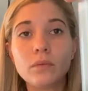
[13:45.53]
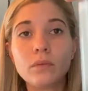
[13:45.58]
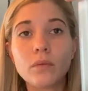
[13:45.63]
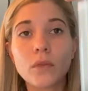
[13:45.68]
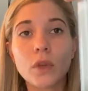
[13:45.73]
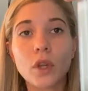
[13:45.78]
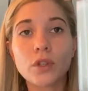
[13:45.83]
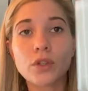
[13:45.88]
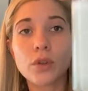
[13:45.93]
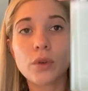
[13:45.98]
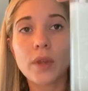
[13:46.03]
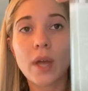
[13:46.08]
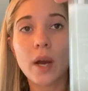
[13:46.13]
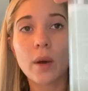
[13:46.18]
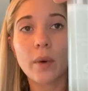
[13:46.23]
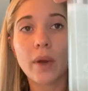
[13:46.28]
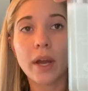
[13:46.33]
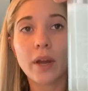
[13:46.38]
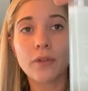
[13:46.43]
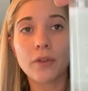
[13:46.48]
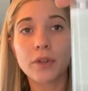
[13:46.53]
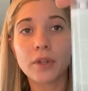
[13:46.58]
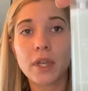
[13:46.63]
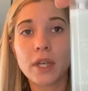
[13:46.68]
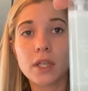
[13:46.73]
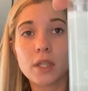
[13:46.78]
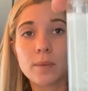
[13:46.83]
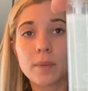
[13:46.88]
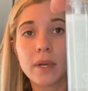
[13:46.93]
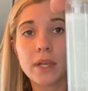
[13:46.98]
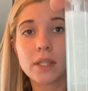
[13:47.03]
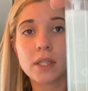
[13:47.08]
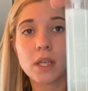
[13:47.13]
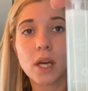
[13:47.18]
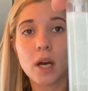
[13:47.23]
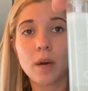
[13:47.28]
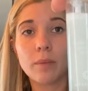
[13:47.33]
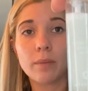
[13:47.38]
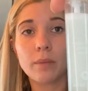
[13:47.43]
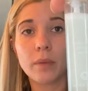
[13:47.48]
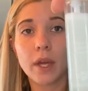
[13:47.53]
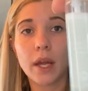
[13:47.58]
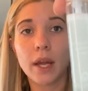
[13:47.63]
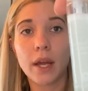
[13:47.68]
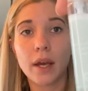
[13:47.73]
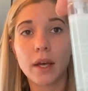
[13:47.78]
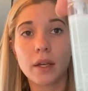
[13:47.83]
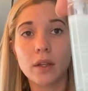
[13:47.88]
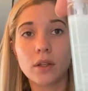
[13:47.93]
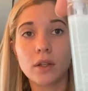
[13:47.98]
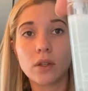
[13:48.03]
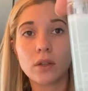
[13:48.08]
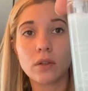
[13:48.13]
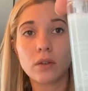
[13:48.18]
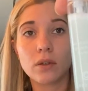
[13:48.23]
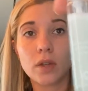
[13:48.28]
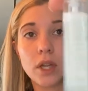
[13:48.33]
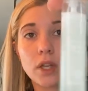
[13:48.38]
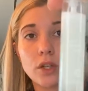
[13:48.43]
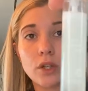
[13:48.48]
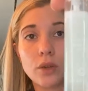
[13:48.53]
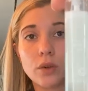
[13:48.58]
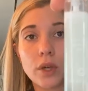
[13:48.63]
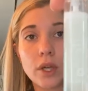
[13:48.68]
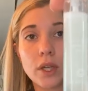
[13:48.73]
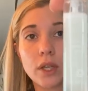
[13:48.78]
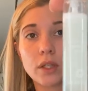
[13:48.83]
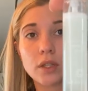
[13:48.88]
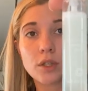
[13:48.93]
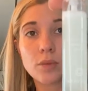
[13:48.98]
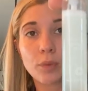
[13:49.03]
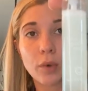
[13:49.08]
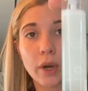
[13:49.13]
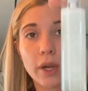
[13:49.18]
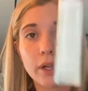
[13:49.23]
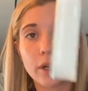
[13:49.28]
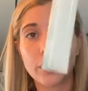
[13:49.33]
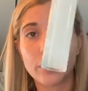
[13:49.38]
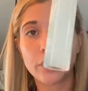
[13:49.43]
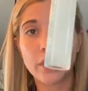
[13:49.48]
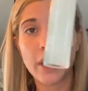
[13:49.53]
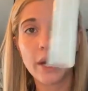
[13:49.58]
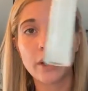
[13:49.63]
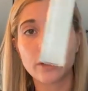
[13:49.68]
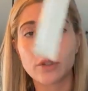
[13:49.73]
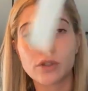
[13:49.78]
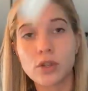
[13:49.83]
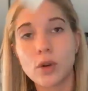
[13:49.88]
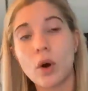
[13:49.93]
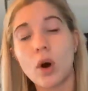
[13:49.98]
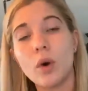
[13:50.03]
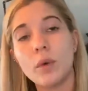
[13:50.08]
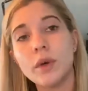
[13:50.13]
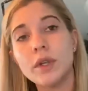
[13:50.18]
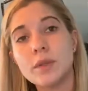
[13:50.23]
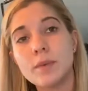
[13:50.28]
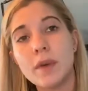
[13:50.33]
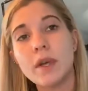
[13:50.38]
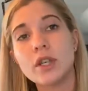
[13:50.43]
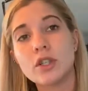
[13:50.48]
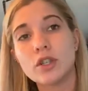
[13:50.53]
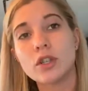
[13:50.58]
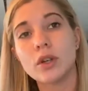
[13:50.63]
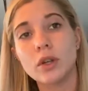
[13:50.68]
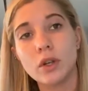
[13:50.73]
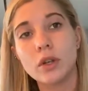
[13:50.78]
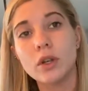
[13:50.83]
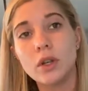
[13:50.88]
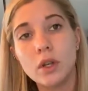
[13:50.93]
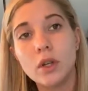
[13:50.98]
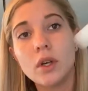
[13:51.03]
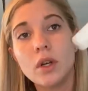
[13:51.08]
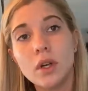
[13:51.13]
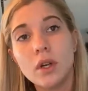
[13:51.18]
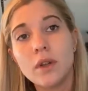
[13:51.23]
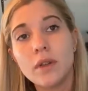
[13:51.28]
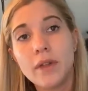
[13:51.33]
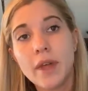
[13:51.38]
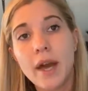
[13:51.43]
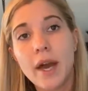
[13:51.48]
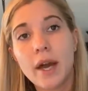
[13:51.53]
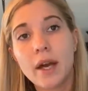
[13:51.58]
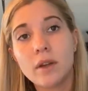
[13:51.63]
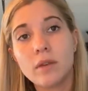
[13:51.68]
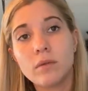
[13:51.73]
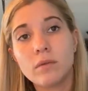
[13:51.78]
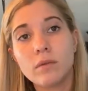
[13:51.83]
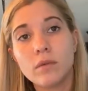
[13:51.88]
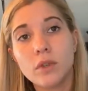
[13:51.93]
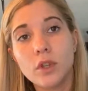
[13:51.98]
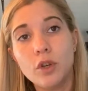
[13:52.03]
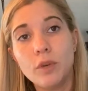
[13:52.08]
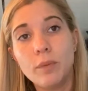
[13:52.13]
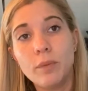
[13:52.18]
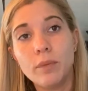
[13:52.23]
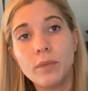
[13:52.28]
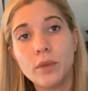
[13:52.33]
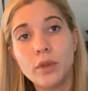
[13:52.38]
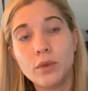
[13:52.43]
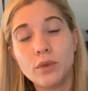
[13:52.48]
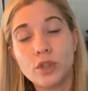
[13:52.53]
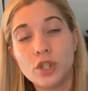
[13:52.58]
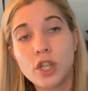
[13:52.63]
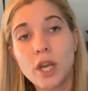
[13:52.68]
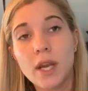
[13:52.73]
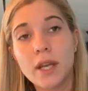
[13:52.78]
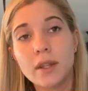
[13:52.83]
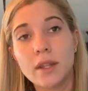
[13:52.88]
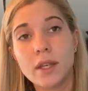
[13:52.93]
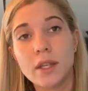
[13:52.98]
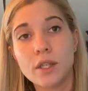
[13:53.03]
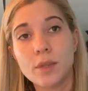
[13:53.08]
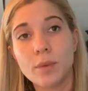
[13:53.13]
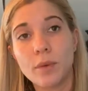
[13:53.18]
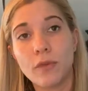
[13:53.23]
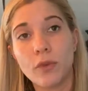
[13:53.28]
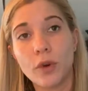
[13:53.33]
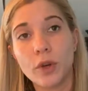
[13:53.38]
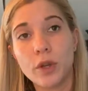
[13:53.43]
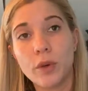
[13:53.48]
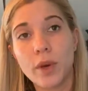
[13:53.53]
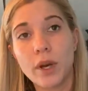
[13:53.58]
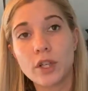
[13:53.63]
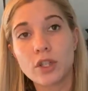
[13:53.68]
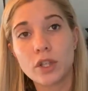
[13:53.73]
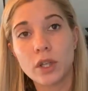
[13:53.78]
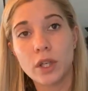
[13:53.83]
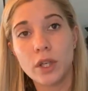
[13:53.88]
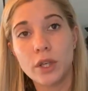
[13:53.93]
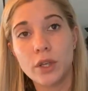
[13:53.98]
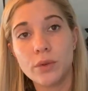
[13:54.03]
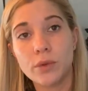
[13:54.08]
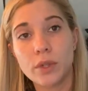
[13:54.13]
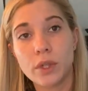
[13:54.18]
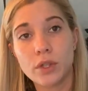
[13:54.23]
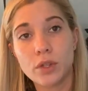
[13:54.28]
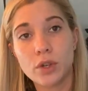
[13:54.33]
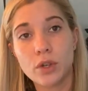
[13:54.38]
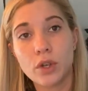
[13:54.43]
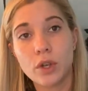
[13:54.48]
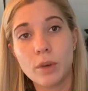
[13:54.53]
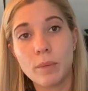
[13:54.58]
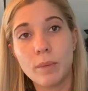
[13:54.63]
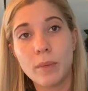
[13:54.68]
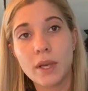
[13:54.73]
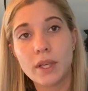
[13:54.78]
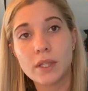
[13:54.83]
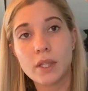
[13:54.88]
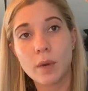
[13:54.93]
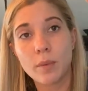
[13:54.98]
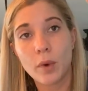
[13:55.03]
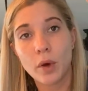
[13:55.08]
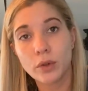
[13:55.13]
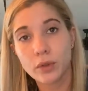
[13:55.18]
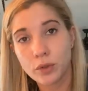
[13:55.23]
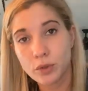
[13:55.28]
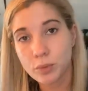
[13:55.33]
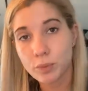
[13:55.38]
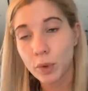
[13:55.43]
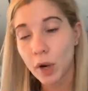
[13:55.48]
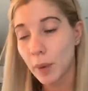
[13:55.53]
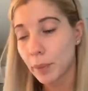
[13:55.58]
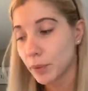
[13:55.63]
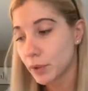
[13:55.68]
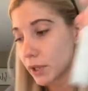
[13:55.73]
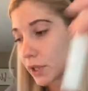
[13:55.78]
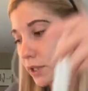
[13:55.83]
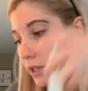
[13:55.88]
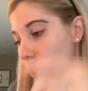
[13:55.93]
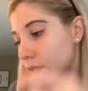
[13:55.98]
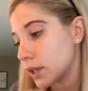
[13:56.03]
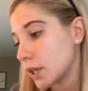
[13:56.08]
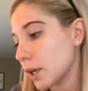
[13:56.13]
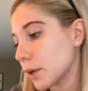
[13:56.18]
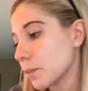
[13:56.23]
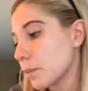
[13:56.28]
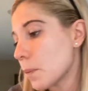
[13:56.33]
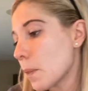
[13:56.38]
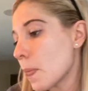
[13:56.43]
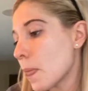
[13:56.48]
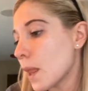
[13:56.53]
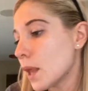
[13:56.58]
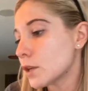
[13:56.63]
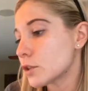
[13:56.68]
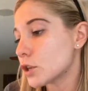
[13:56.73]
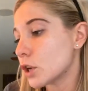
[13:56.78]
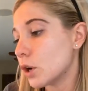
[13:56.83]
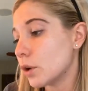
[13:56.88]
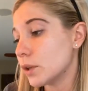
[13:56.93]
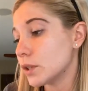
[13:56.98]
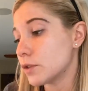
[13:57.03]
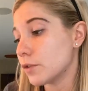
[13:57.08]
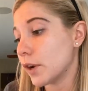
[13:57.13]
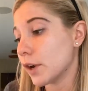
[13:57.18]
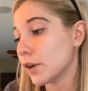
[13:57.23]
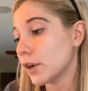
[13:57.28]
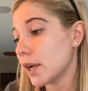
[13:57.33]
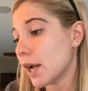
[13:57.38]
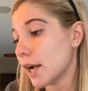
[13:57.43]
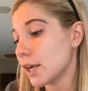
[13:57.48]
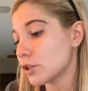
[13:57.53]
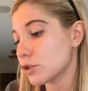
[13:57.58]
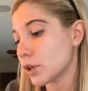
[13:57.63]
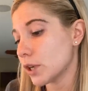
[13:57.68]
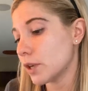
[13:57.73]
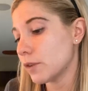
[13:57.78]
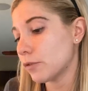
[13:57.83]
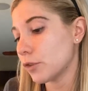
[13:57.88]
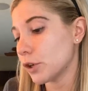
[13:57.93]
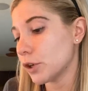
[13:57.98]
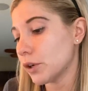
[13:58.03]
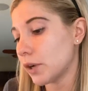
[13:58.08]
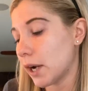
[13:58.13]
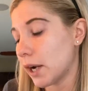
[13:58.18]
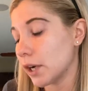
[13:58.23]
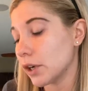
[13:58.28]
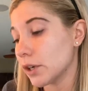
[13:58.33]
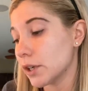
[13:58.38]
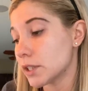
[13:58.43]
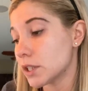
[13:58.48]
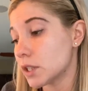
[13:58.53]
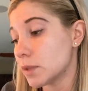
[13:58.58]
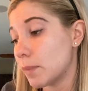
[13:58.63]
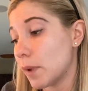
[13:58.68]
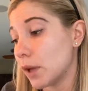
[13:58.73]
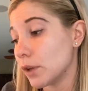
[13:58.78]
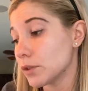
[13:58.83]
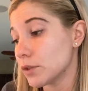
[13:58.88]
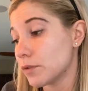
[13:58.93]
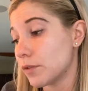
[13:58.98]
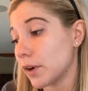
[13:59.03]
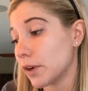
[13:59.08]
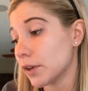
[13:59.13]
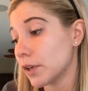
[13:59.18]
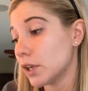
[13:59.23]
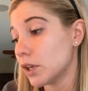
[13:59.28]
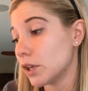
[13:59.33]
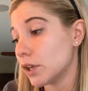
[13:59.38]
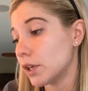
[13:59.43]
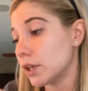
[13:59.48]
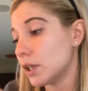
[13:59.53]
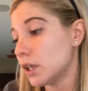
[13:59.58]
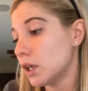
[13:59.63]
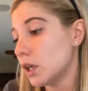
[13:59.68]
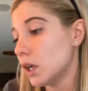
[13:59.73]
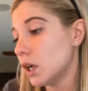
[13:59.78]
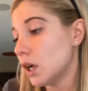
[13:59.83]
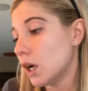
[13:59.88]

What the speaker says: So that way everything's mixed up, and then you can spray it on your hair. So always make sure that you shake this before you actually use it, so you can mix up all those properties in there. So it's very hydrating for your hair. It smells very good.